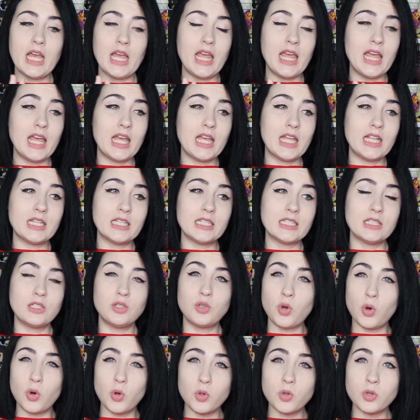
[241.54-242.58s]
and
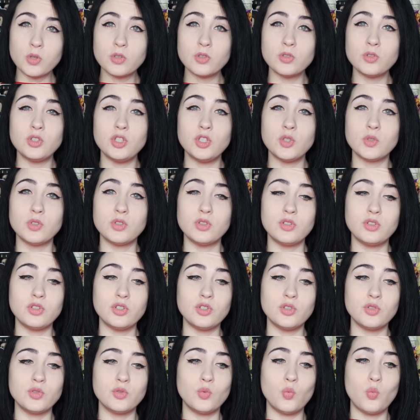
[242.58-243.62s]
gold. You can
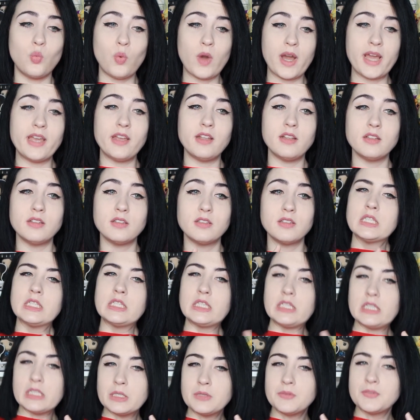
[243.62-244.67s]
do white,
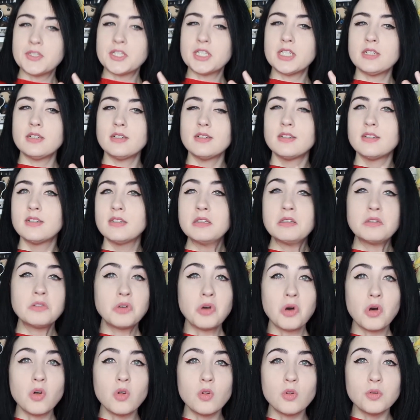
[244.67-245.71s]
silver,
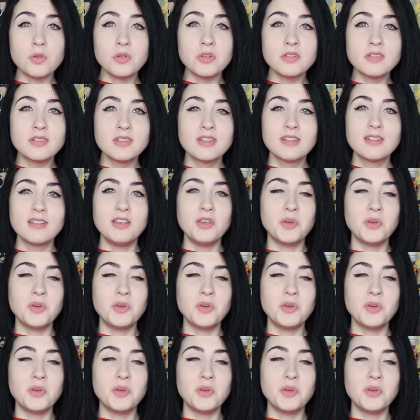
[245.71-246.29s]
gold.